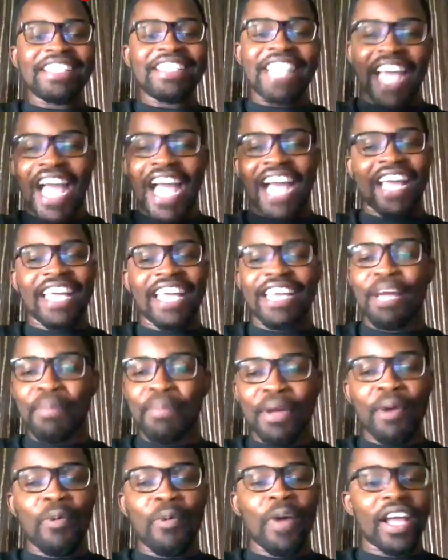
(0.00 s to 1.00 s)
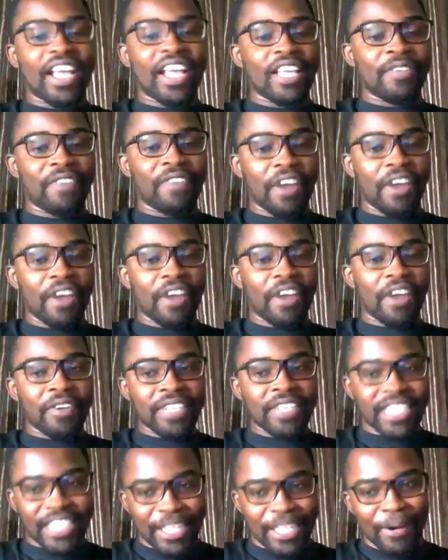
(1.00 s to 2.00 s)
The academic work is very
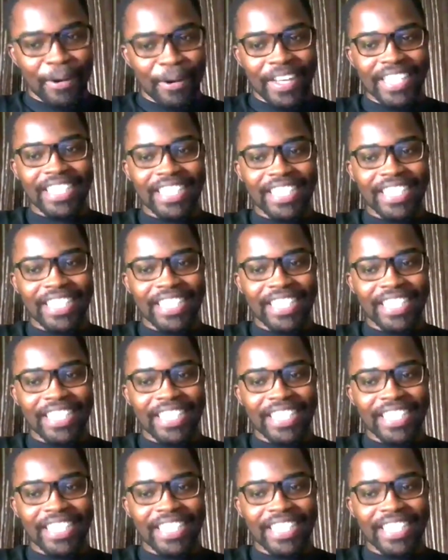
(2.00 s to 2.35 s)
serious.